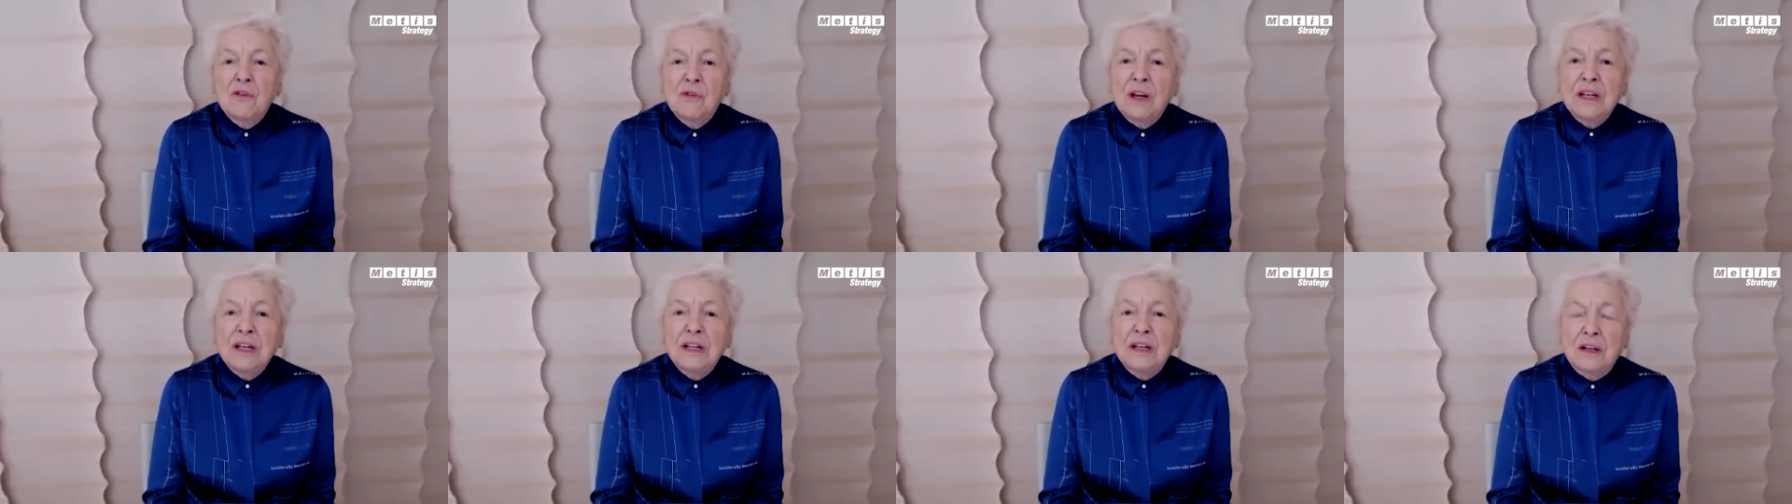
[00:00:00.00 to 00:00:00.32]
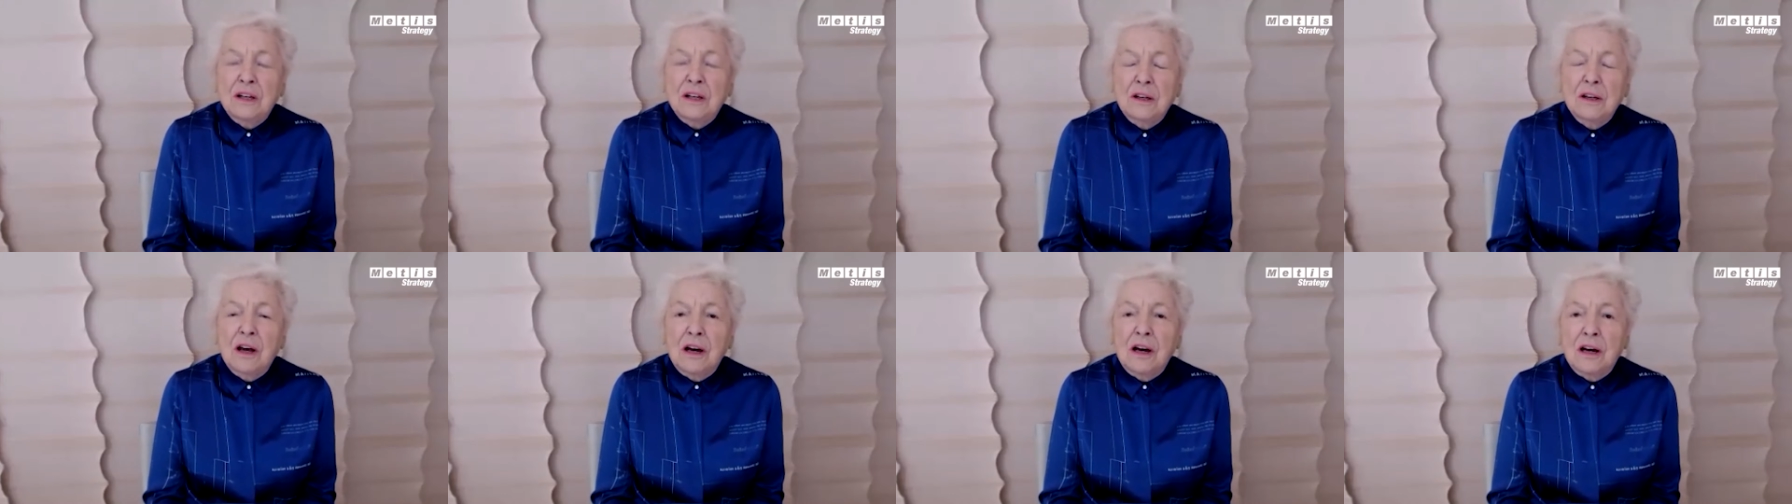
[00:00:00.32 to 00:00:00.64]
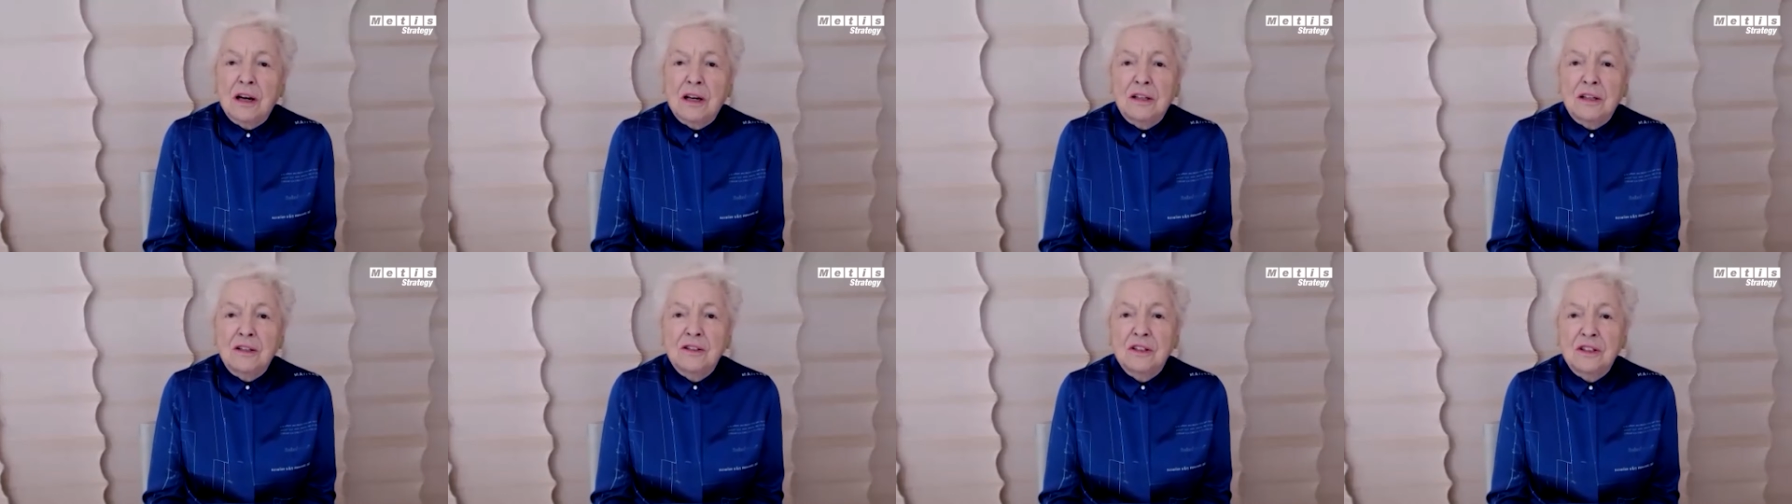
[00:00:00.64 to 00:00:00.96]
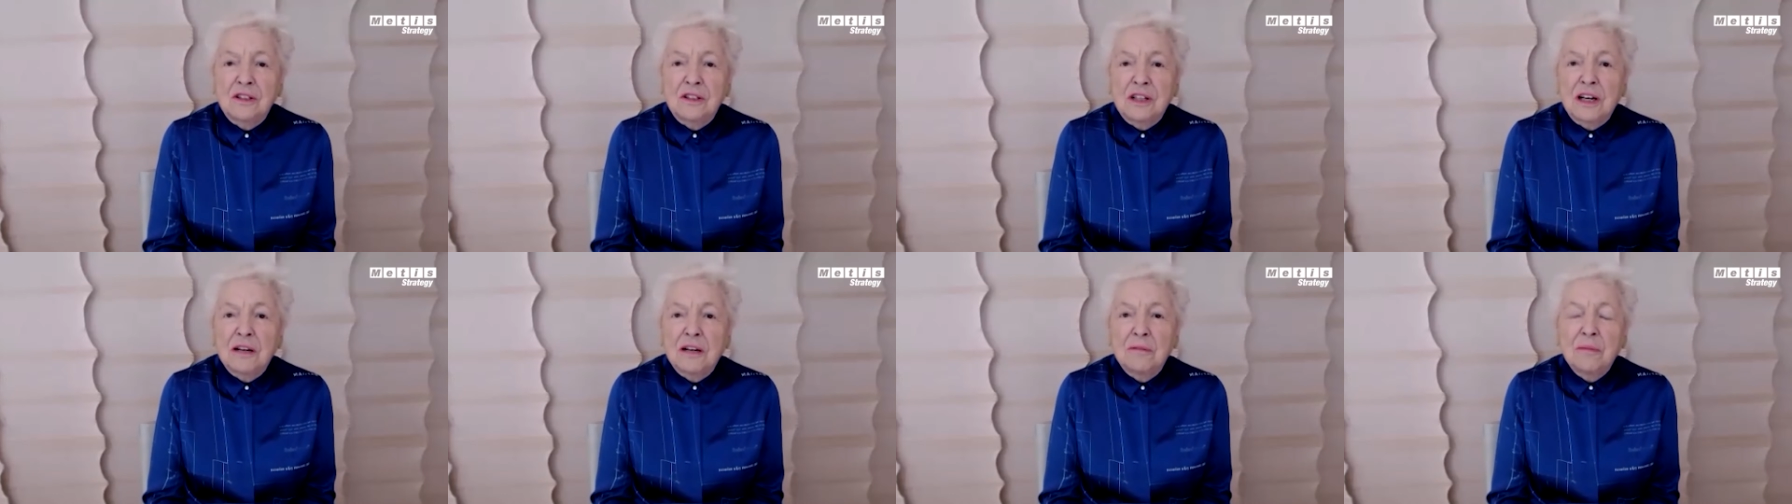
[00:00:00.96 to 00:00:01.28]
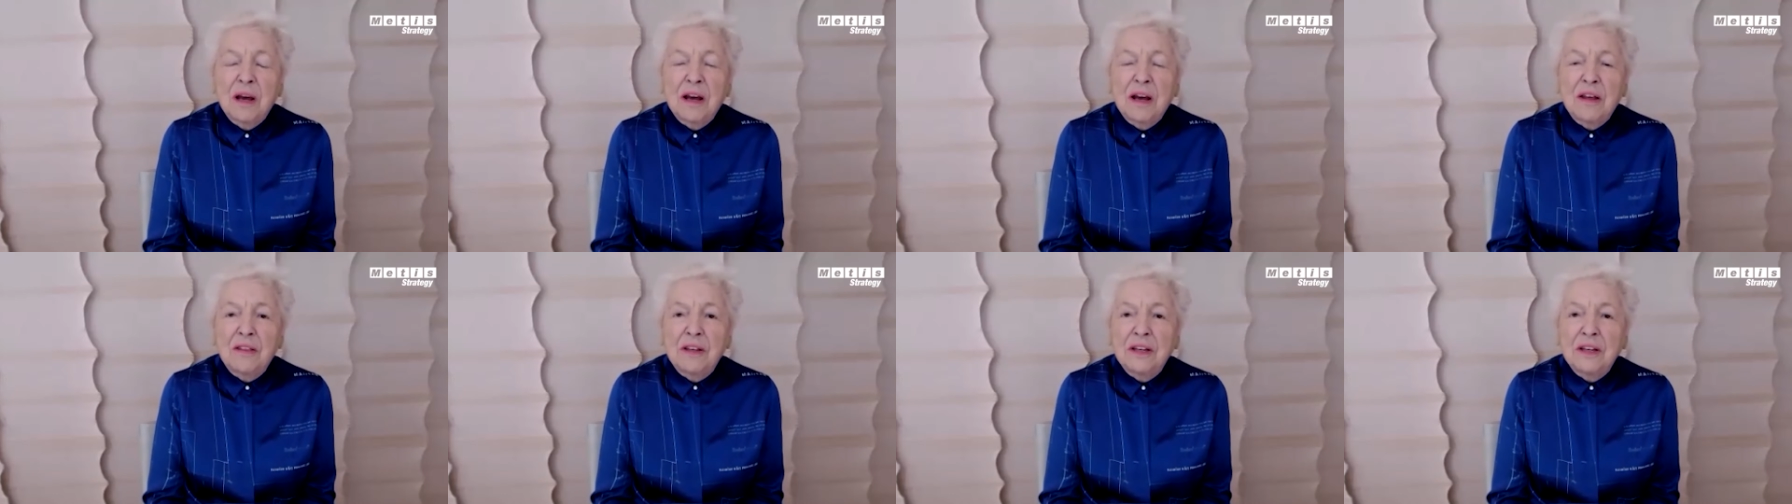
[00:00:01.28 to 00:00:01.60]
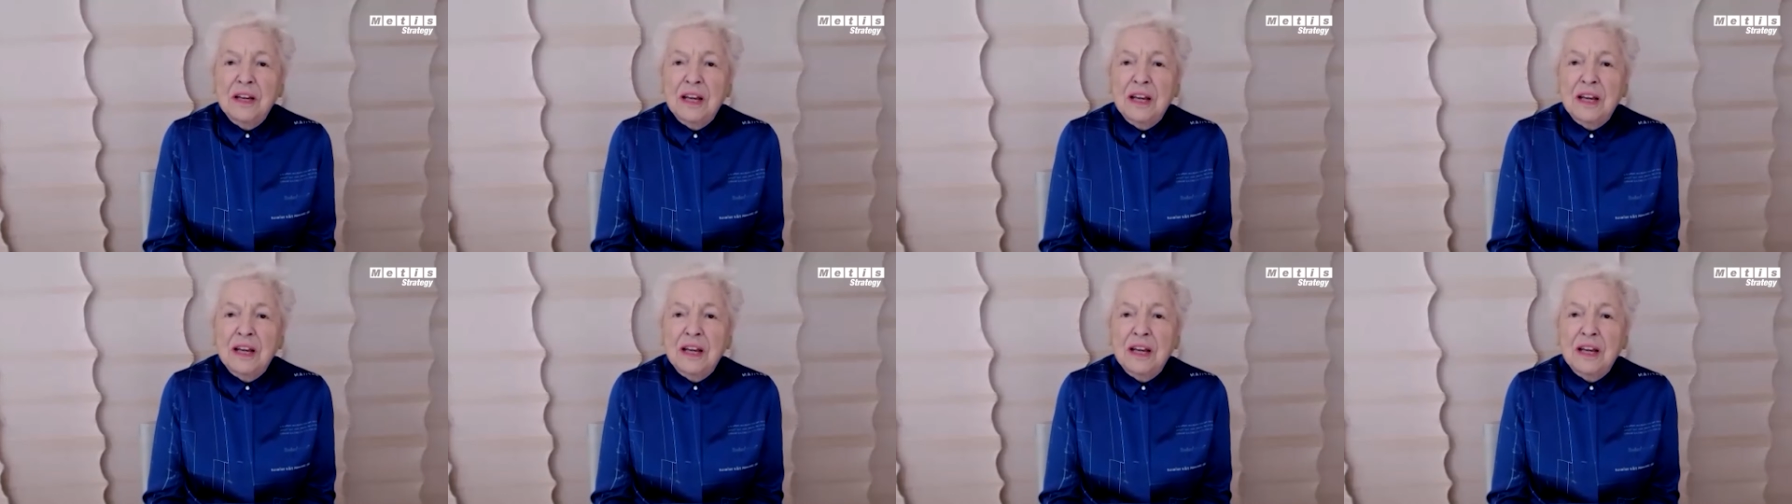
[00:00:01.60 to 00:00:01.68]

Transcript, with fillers: credit cards until about the